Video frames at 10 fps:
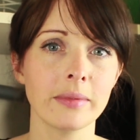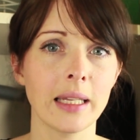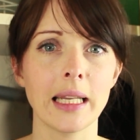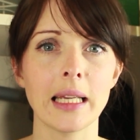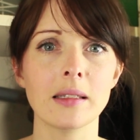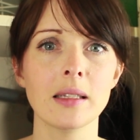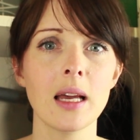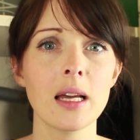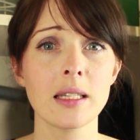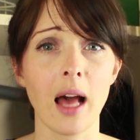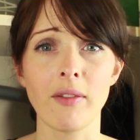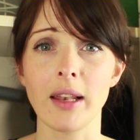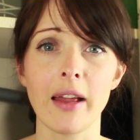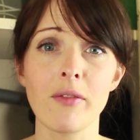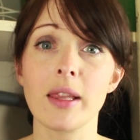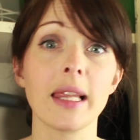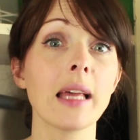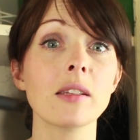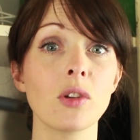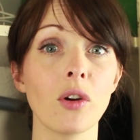It is to have a life with
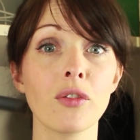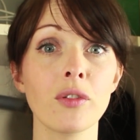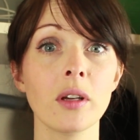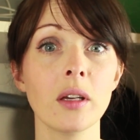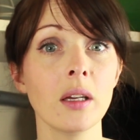less stuff